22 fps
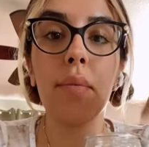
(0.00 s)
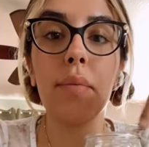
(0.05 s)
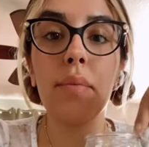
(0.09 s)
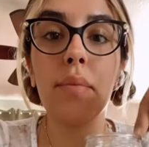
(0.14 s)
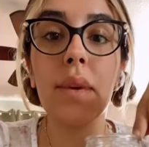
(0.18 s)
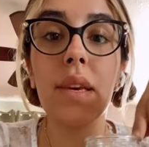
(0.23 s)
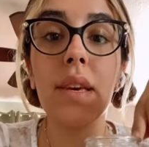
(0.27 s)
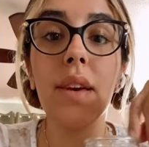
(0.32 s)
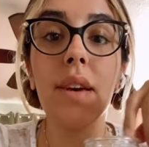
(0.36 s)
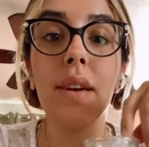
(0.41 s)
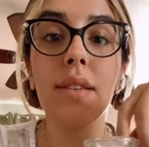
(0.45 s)

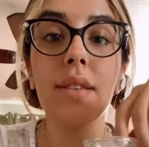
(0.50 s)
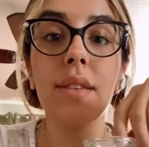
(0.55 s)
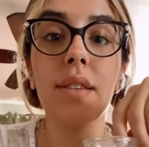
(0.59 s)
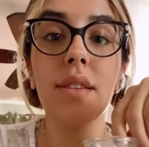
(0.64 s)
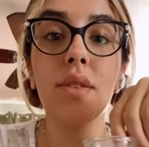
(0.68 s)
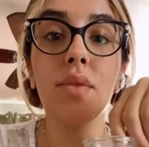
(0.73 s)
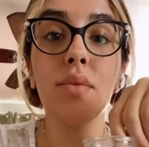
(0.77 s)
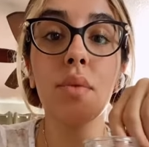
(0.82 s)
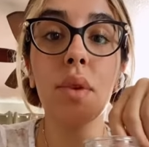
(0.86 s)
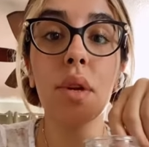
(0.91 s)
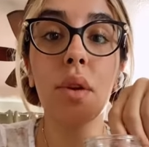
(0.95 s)
because
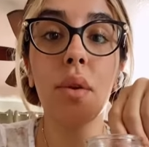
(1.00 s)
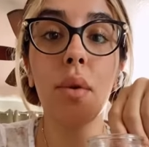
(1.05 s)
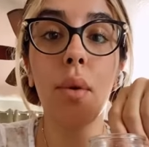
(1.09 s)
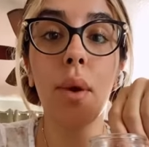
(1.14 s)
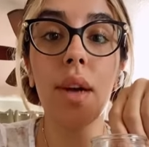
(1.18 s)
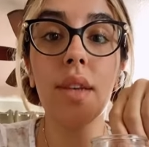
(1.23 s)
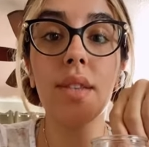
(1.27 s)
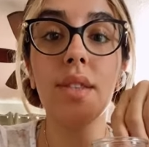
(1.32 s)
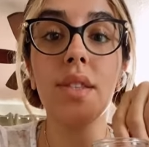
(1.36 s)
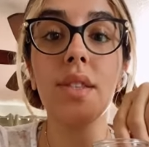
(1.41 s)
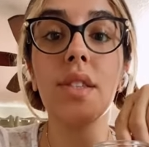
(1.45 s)
it's
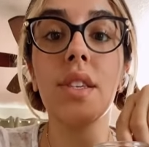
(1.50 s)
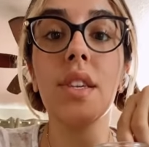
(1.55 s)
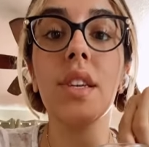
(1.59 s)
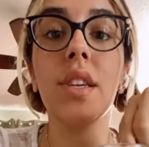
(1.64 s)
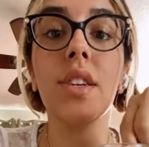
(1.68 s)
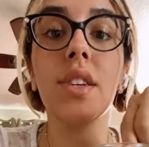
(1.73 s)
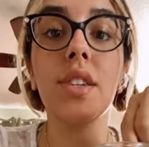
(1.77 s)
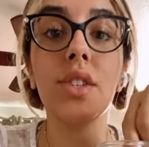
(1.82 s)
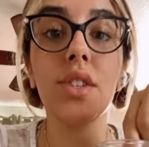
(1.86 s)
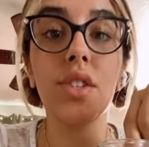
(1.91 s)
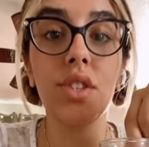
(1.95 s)

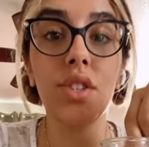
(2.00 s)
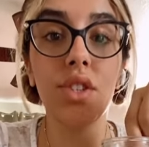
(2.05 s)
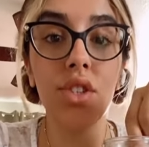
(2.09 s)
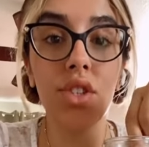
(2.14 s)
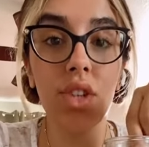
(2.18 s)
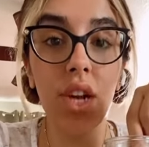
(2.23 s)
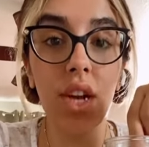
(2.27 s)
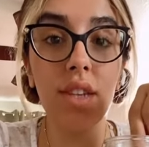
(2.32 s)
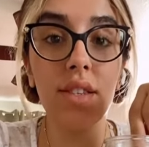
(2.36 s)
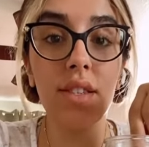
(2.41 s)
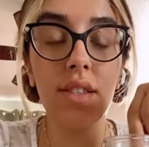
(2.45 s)
requesting
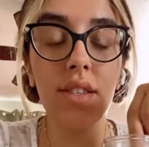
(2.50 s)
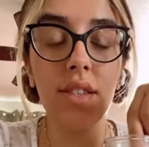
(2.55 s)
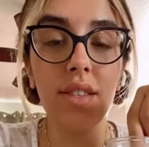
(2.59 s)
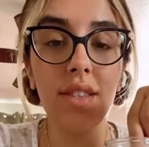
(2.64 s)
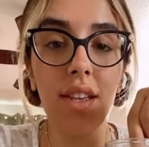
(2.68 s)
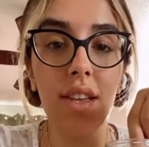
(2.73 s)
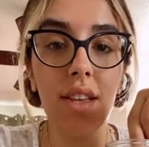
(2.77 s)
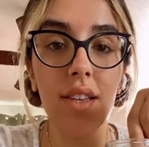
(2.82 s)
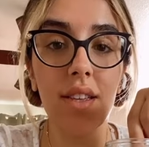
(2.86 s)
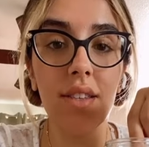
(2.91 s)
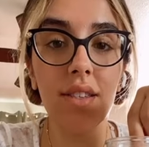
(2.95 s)

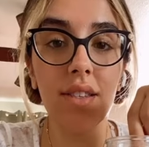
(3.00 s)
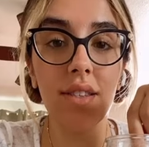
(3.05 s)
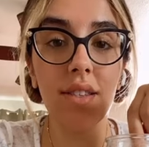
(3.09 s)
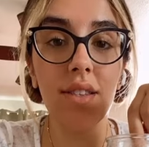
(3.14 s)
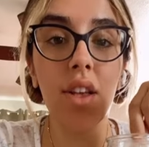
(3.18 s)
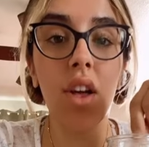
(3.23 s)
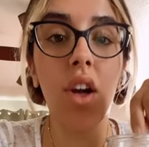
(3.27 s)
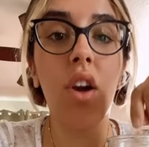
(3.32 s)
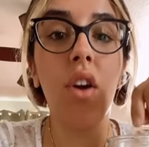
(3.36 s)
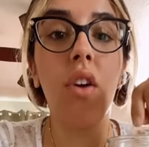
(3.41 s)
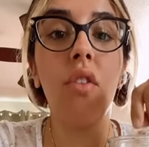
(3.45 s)
justice
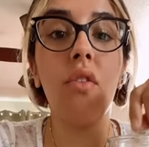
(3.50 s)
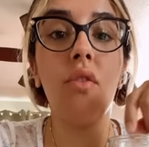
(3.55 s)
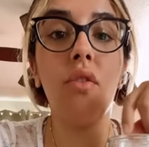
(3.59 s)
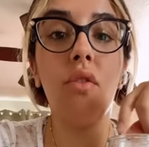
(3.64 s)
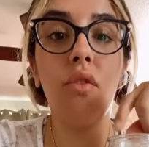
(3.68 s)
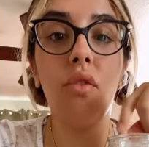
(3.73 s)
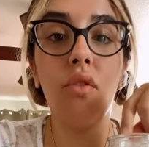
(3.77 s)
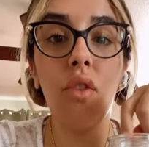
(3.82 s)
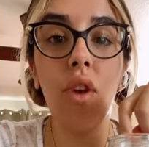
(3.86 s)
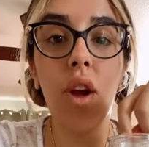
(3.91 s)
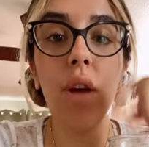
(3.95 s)

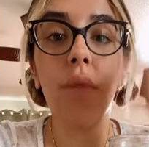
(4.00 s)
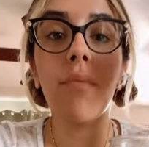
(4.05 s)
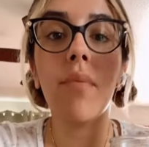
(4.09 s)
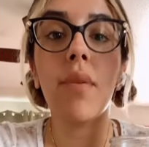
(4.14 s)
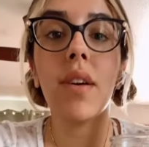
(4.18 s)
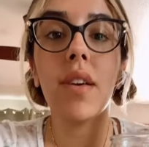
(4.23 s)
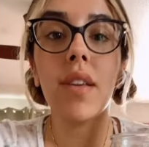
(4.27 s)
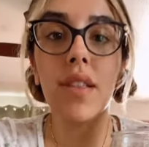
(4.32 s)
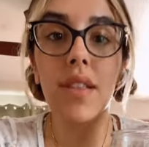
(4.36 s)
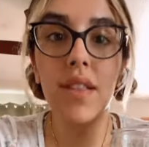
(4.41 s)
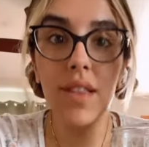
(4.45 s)
from
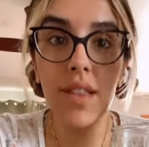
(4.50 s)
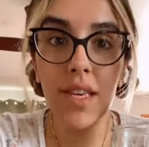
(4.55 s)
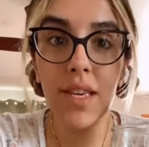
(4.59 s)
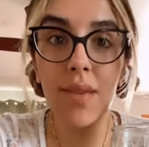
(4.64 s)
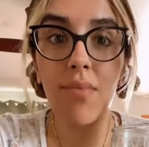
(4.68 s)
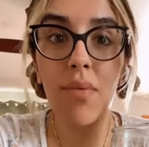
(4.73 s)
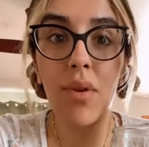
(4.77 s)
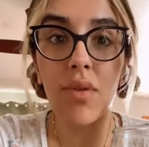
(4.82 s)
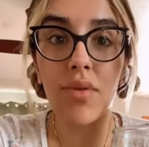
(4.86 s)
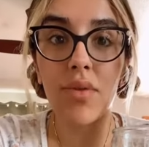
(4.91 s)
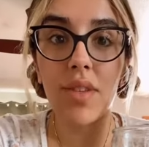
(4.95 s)
the
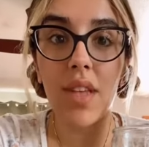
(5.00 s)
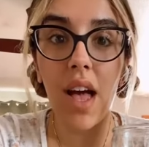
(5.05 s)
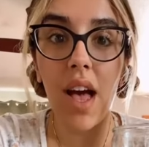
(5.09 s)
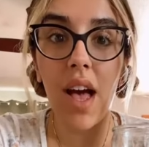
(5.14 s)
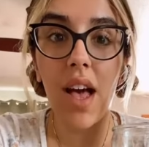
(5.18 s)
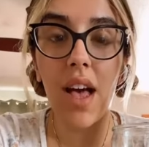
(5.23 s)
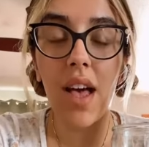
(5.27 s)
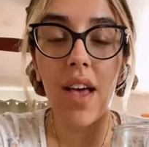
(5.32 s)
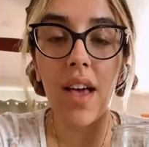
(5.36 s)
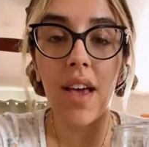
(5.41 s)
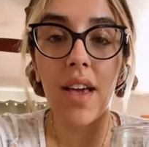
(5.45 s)
Most
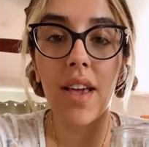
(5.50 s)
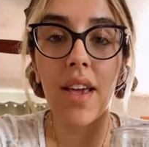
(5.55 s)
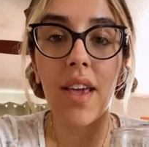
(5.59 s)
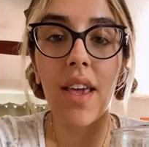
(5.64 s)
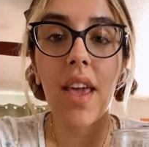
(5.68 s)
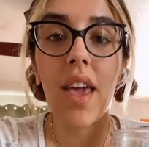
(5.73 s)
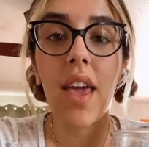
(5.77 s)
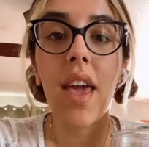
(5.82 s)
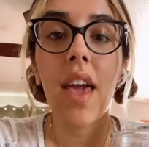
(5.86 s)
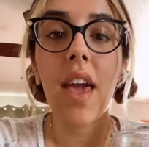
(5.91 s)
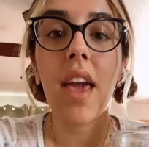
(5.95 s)
High.
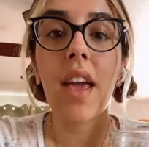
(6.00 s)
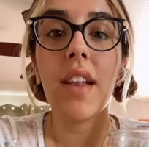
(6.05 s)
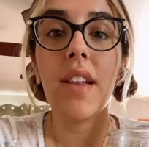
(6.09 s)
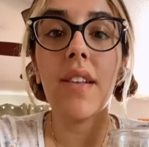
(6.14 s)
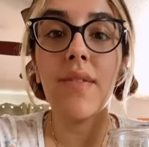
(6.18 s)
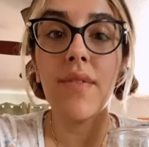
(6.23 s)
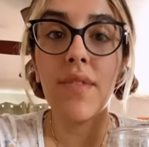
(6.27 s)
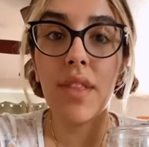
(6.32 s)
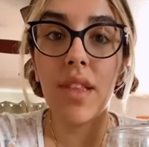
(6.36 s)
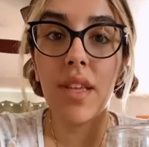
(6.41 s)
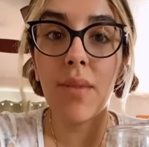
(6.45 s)
And
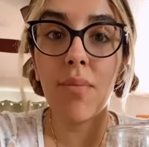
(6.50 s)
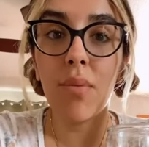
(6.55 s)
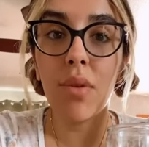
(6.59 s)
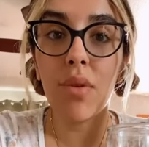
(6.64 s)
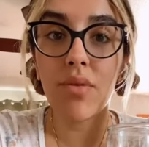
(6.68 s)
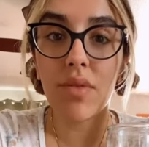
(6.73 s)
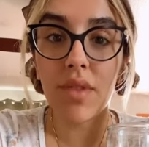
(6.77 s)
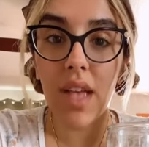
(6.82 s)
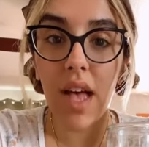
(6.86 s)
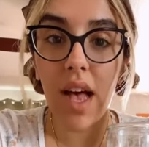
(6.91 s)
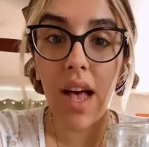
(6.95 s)
if the
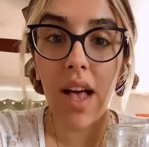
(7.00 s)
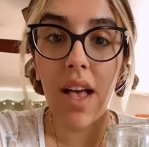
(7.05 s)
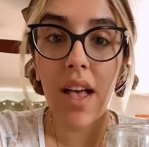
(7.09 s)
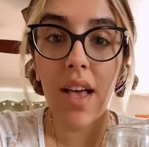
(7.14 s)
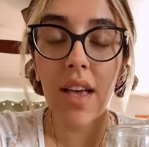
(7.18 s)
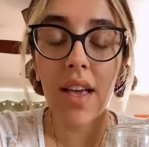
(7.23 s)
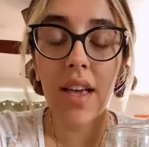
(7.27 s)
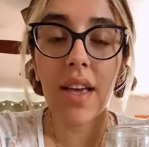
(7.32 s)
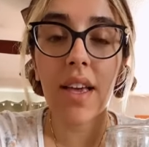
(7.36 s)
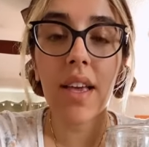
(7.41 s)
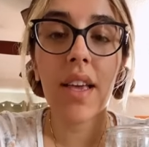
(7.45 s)
Most
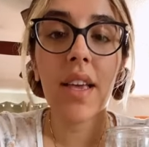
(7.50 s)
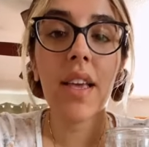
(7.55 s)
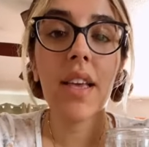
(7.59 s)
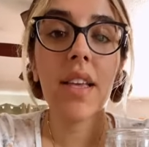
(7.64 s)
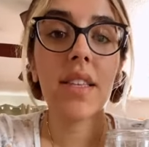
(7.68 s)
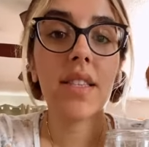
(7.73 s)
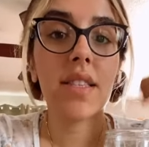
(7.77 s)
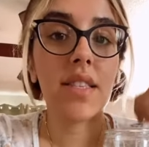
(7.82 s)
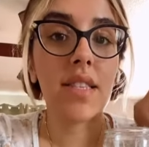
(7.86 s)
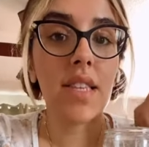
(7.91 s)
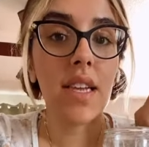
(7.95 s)
High
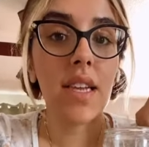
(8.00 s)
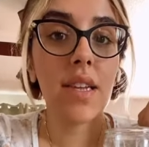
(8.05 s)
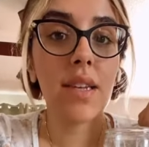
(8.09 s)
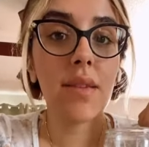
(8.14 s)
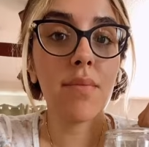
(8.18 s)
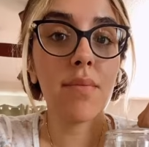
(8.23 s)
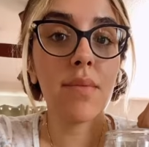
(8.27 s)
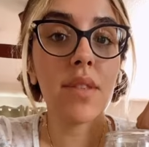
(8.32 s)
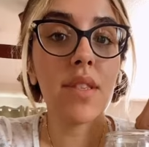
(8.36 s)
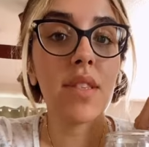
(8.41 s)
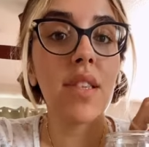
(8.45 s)

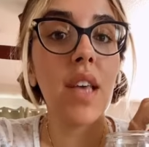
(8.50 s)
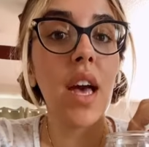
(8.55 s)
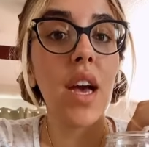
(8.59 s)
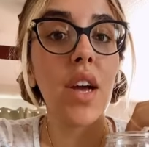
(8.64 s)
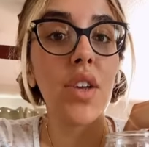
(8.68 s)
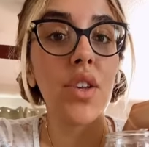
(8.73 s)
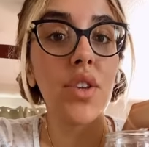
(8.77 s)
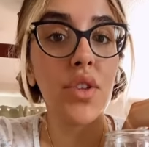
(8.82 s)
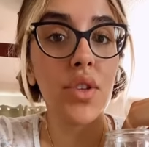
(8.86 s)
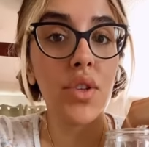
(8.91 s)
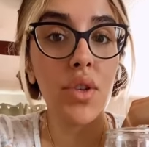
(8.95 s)
themes
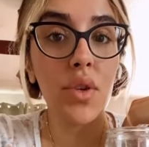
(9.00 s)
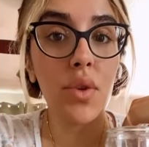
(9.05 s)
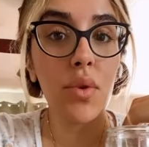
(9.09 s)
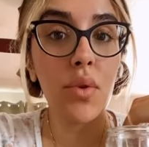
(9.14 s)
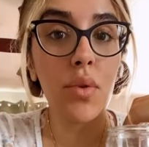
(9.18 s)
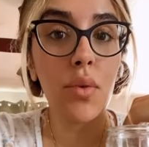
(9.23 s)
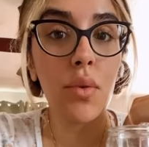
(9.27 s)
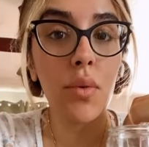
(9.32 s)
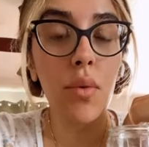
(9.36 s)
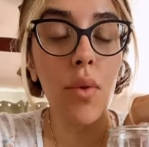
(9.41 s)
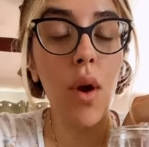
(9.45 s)
that
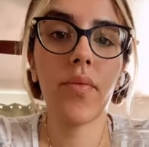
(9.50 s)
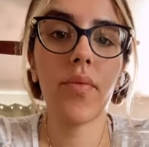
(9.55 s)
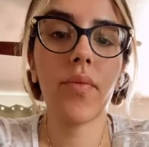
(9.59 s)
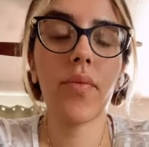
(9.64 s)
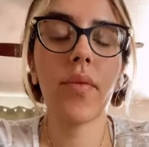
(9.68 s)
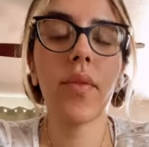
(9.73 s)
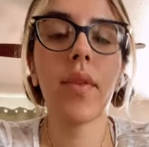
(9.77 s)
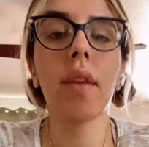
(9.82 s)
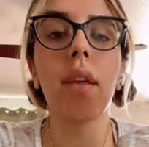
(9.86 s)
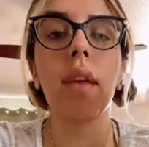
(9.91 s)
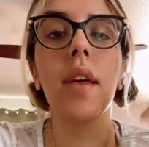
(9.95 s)
you
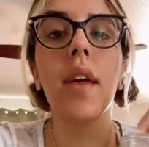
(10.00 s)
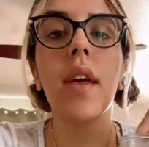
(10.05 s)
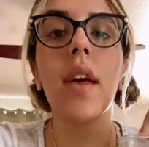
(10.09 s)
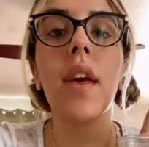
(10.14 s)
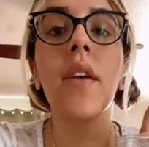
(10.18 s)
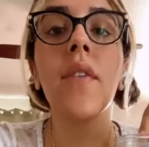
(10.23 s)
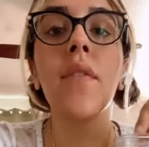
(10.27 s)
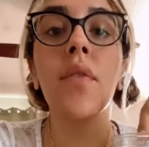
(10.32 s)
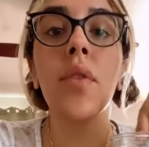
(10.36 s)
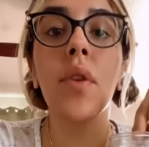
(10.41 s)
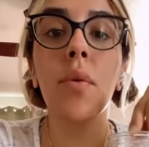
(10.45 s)

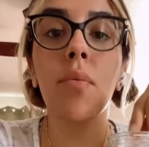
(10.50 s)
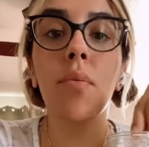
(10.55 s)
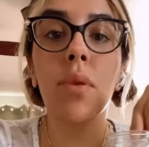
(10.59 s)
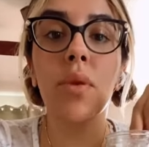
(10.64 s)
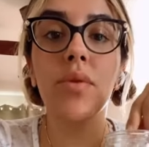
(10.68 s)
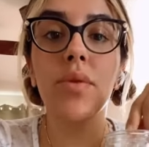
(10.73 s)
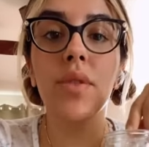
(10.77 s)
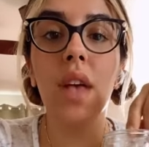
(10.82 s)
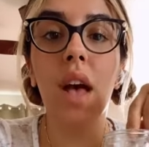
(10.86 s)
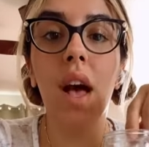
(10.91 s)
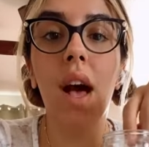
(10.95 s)
if the
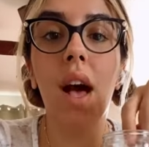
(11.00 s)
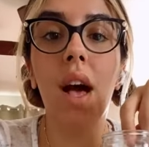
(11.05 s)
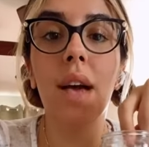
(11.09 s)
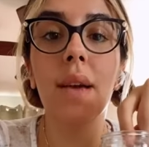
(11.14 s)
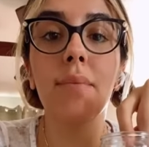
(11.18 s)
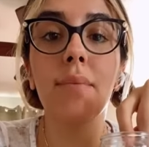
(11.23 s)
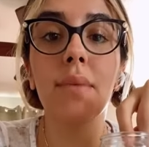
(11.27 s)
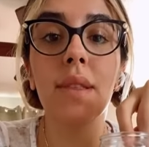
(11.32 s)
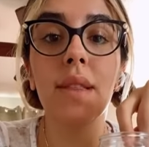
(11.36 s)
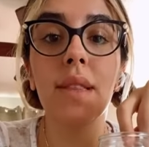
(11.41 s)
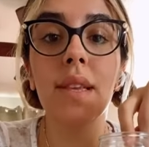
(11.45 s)
Most
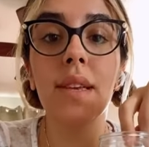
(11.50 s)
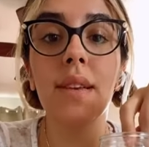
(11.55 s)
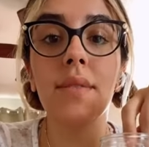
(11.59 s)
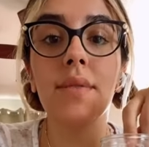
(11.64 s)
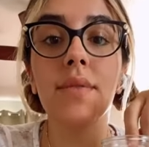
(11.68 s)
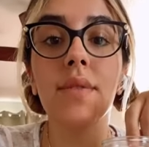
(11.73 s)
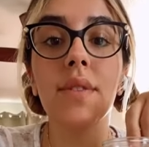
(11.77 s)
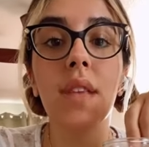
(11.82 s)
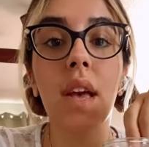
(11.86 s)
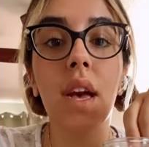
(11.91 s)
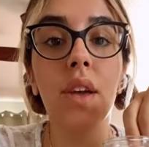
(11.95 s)
High
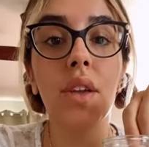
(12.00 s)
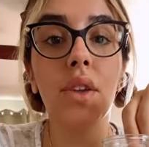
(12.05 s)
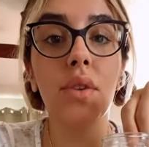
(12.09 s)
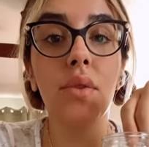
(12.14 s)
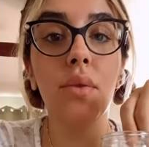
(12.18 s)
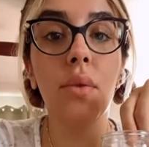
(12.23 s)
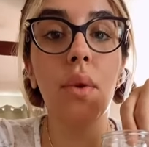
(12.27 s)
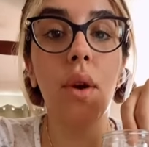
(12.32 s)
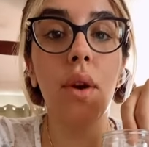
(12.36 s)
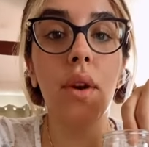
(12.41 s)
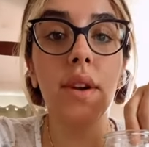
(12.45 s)
believes that
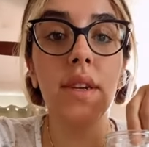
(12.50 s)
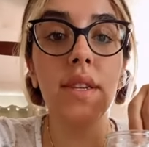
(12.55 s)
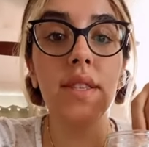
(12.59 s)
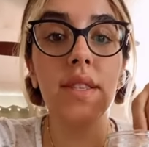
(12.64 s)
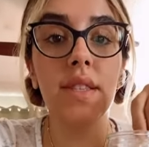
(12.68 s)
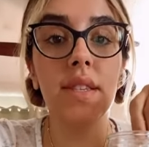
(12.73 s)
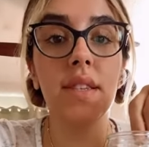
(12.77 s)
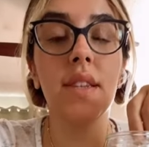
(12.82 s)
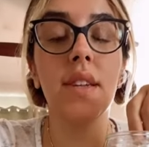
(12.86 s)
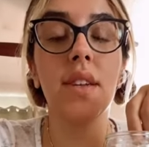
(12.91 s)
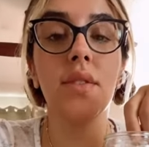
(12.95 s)
you are indeed